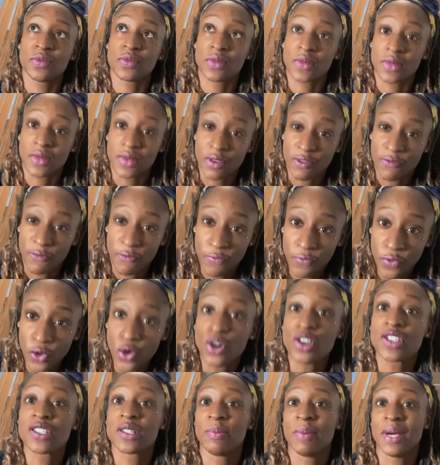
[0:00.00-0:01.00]

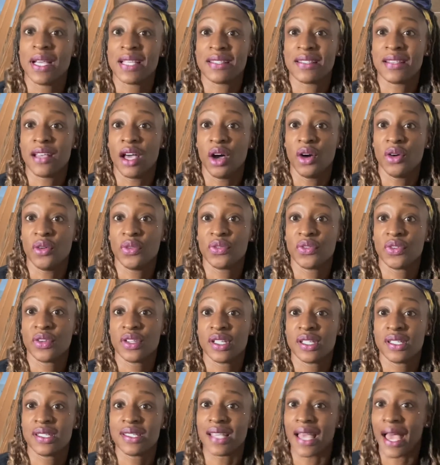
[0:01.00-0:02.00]
force myself
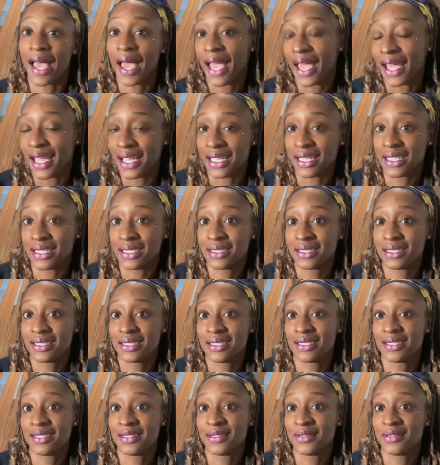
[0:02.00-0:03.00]
to hate
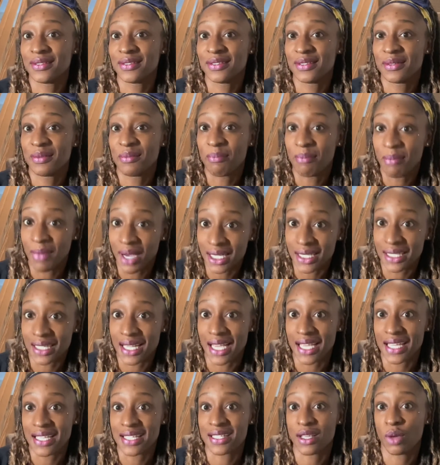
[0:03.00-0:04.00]

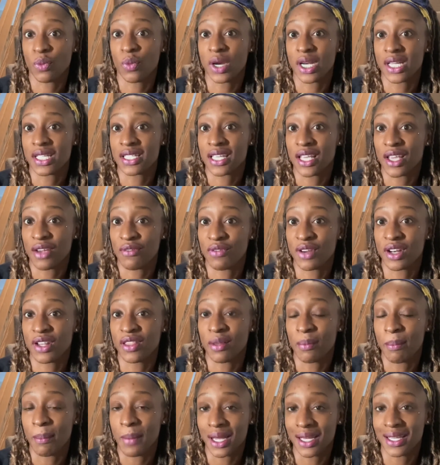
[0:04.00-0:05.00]
Mondays. I wanted to get rid of the
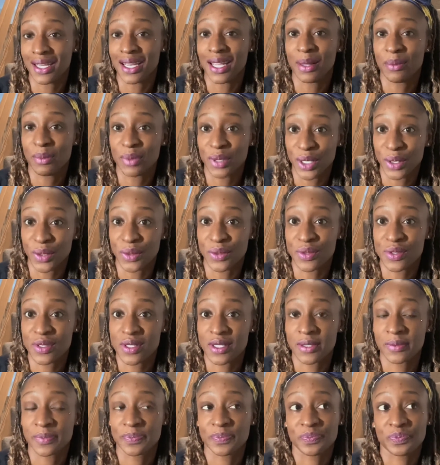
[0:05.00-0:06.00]
Monday blues.
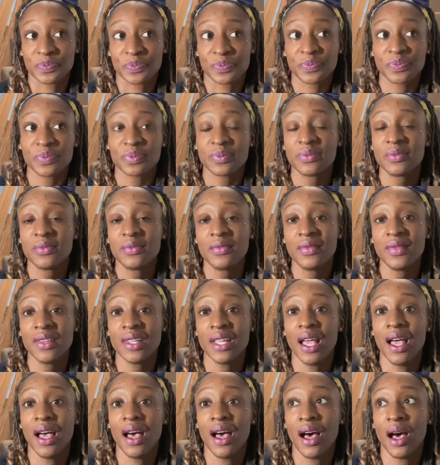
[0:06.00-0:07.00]

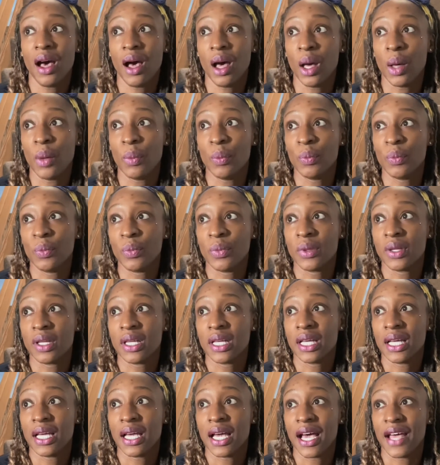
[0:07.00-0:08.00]

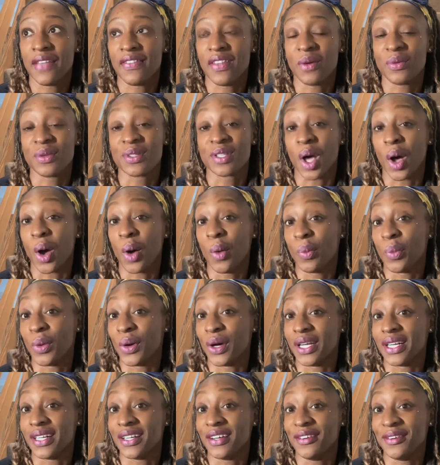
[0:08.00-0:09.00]
And that was the whole
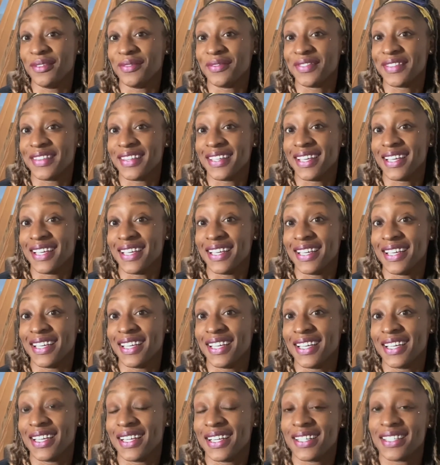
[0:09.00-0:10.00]
point of
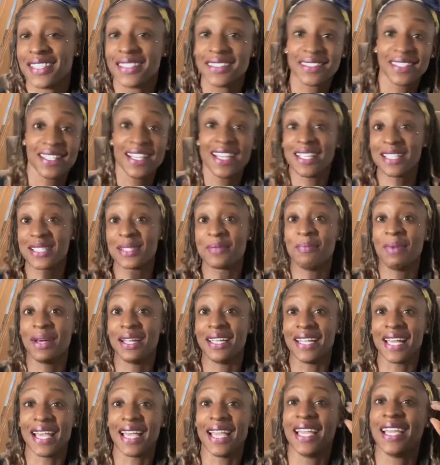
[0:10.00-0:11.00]
the It's
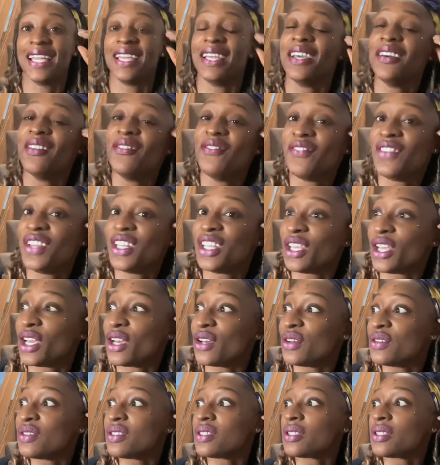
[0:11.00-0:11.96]
Monday videos.